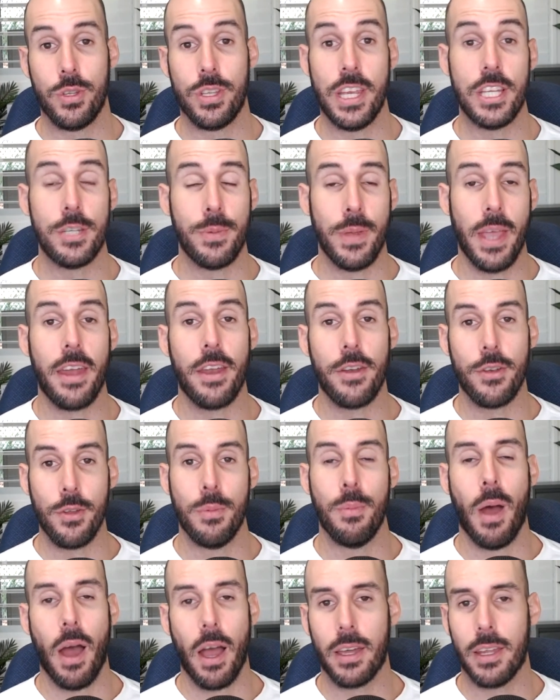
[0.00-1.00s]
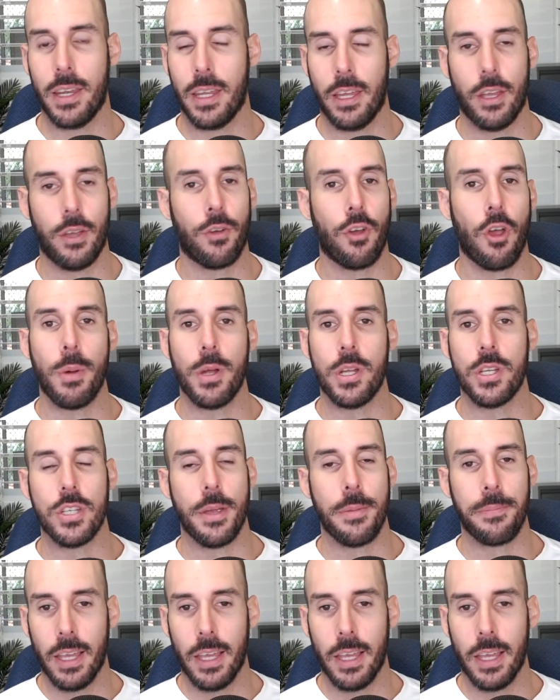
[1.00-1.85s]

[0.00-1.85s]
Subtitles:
teach me how to do marketing and grow my gym.